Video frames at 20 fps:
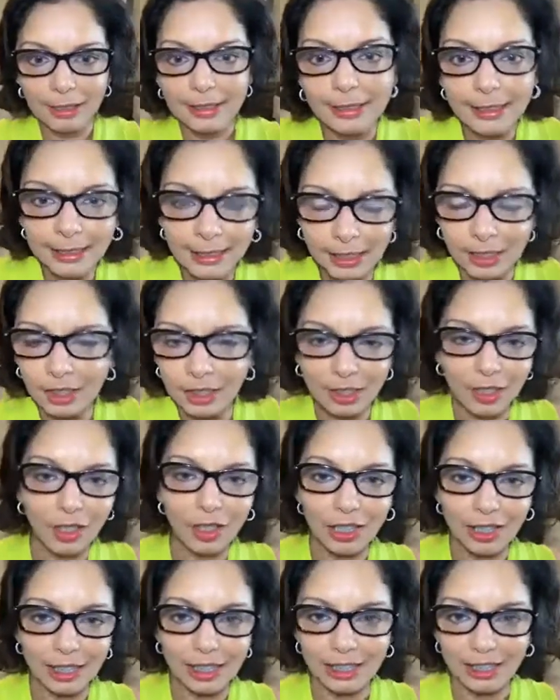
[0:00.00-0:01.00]
let's just
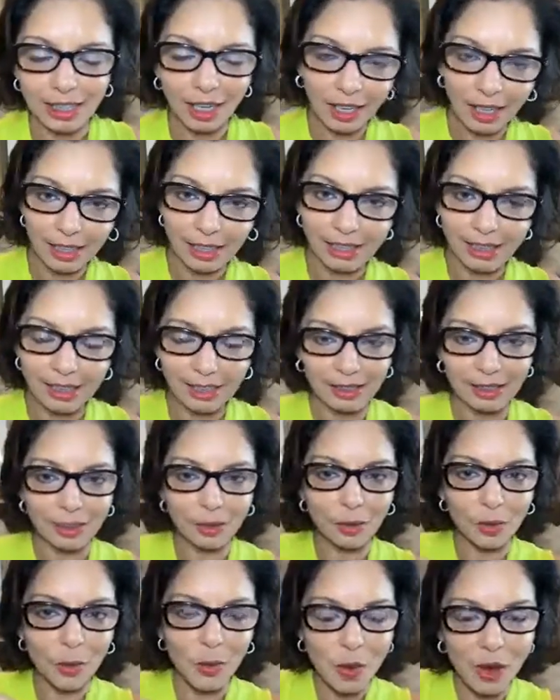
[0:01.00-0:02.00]
call these guys, because
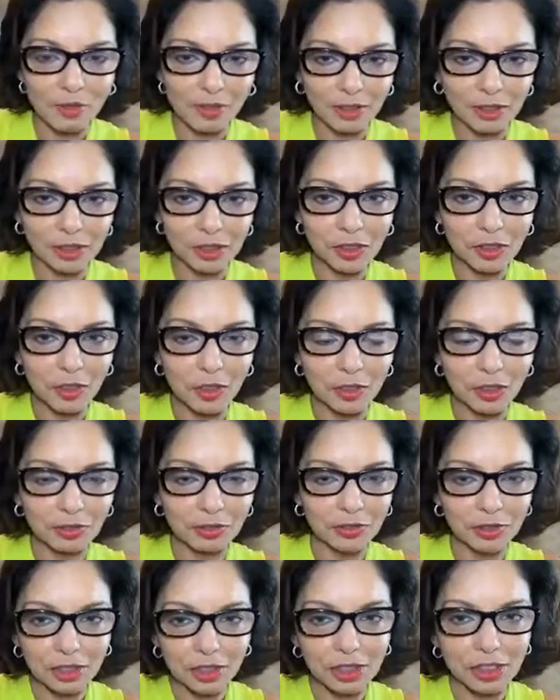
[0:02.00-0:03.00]
whoever installed our
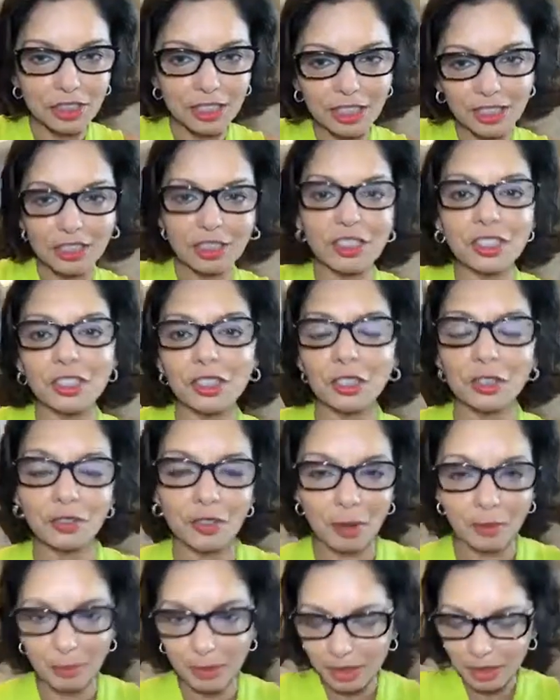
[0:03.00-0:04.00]
furnace doesn't deserve
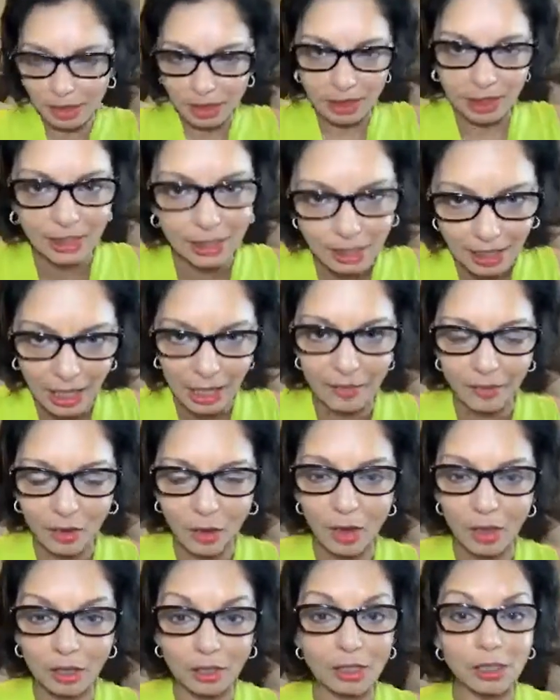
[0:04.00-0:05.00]
our business, because they haven't
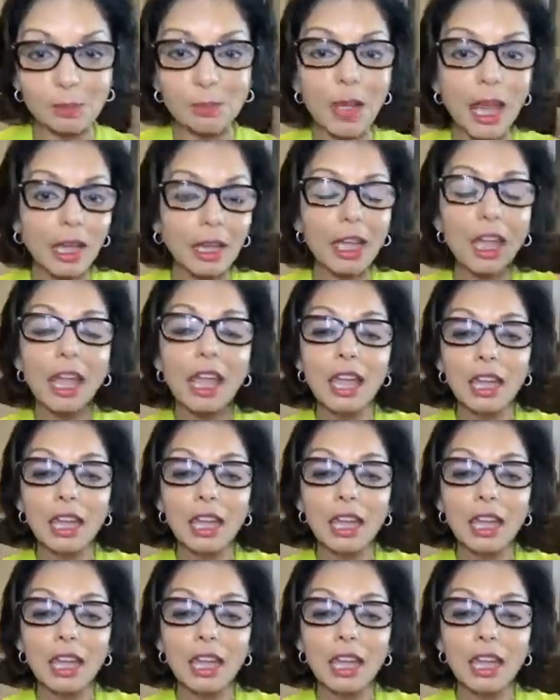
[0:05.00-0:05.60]
called us back,